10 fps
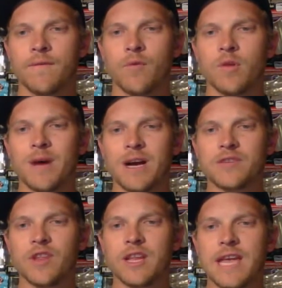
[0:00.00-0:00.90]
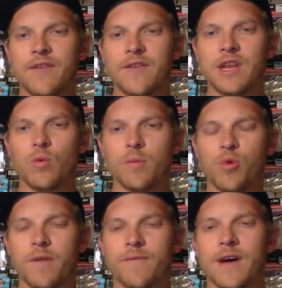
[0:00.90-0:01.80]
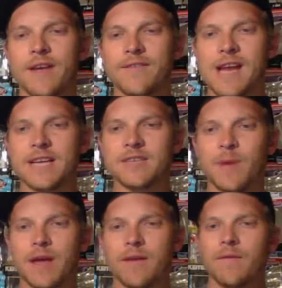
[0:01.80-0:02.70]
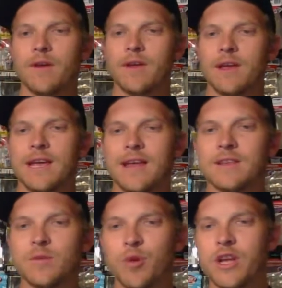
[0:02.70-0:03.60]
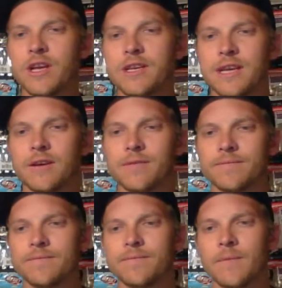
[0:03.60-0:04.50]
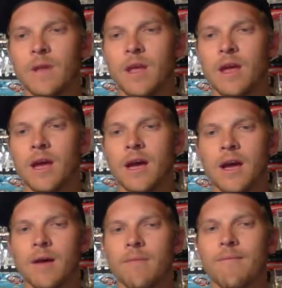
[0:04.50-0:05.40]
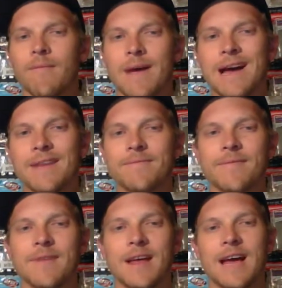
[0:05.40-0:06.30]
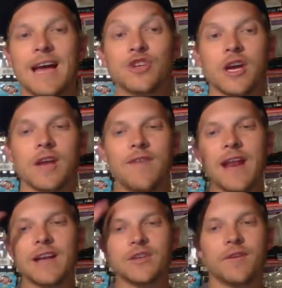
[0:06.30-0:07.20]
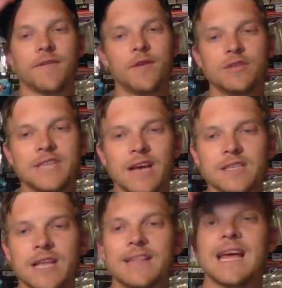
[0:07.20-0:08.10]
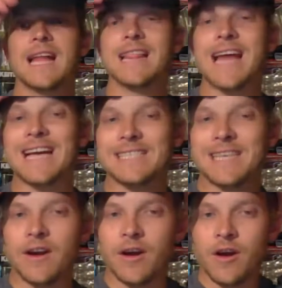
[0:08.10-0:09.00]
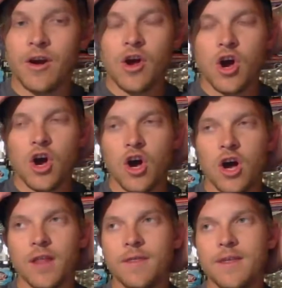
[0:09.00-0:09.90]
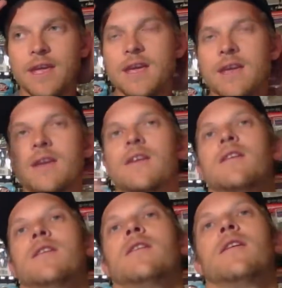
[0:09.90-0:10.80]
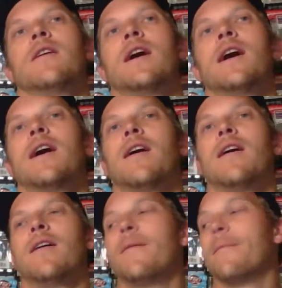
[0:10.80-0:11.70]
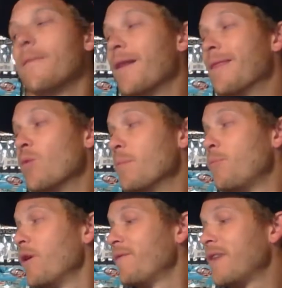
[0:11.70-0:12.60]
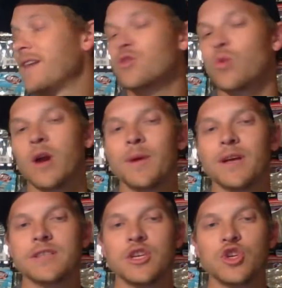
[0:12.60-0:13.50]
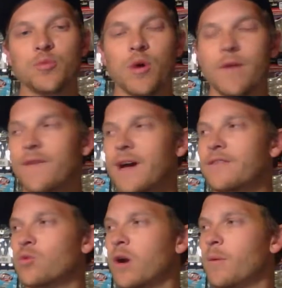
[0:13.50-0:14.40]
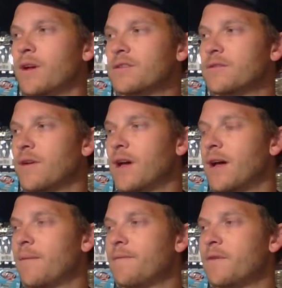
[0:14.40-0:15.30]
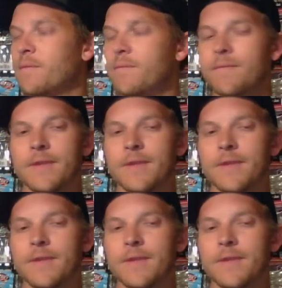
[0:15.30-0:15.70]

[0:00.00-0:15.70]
Four bucks for the KVD 1.5. Nice, man. Yeah, that's a pretty good deal. Um, I I took advantage of a few sales like that last year on the uh, on the 1.5 square bills, the 2.5 square bills uh, um, from